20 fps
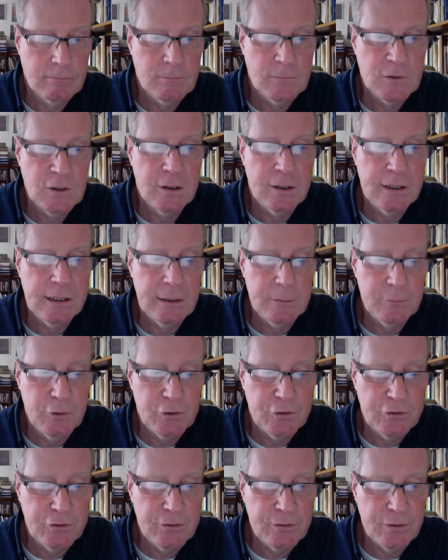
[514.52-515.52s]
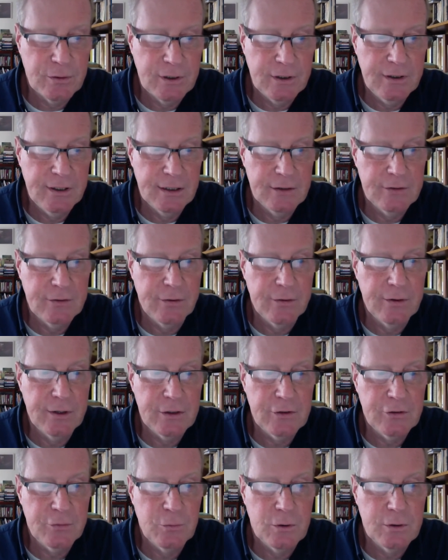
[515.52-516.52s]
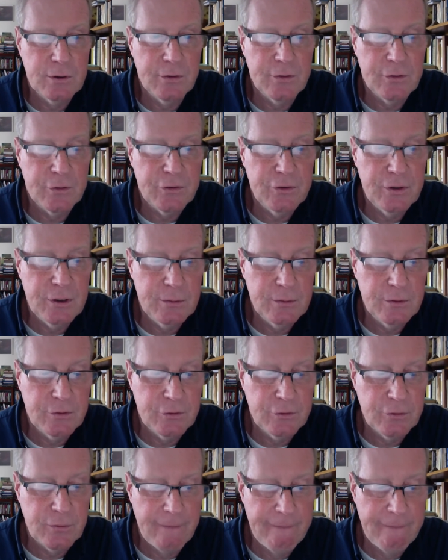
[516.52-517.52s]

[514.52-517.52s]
All right, I'm just scrolling down to the next one in the sequence.